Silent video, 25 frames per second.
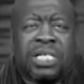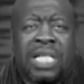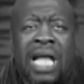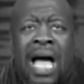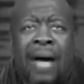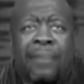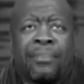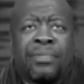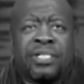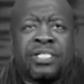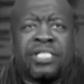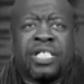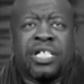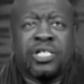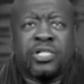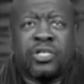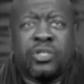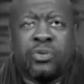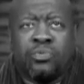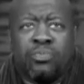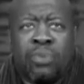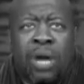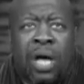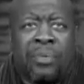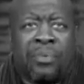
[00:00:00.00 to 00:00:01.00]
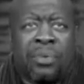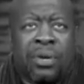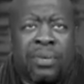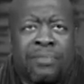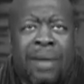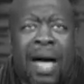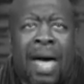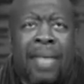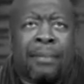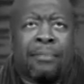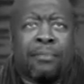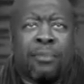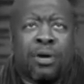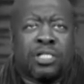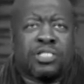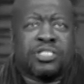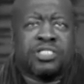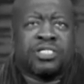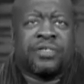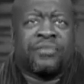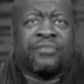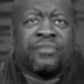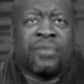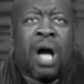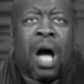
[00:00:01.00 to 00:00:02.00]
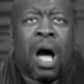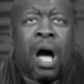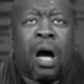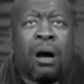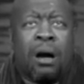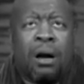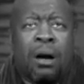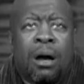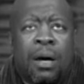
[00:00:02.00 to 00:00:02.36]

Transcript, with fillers: I beseech you, brethren, by the mercies of God,